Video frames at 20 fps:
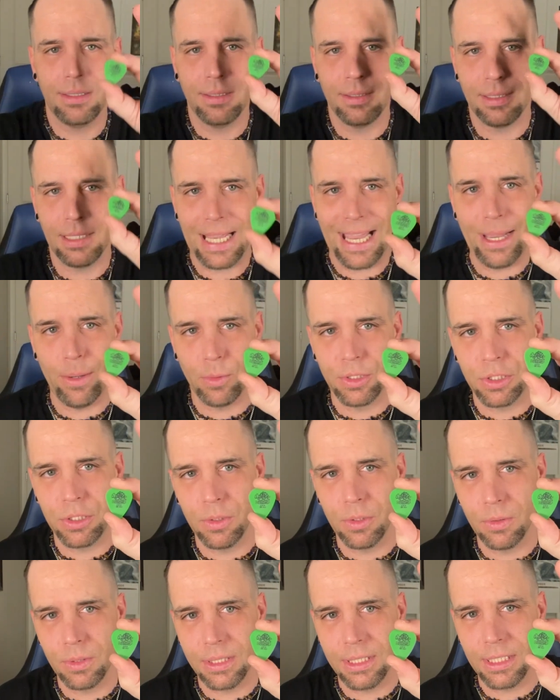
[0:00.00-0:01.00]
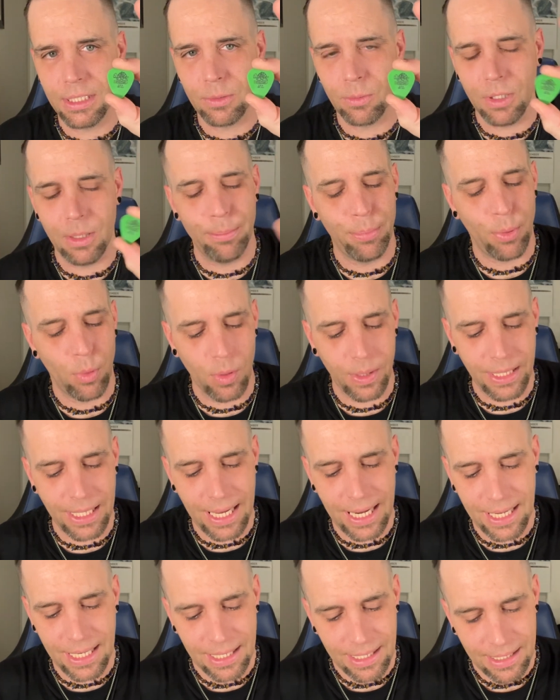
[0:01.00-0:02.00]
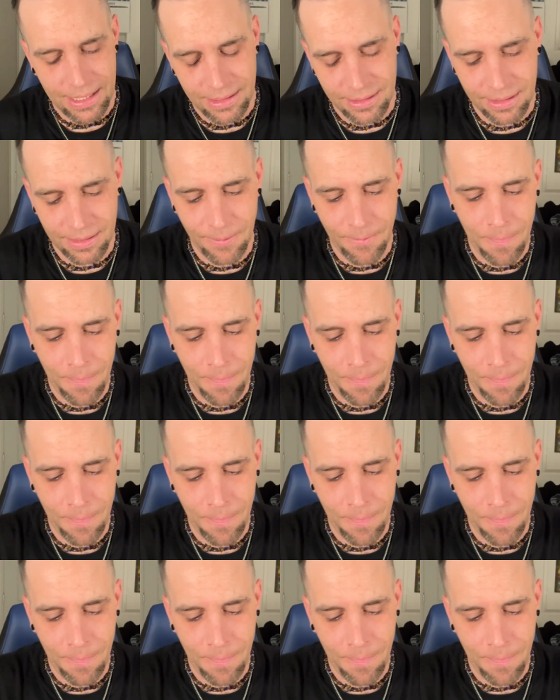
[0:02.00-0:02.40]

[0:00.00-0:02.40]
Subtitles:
I would choose this one, the 0.88.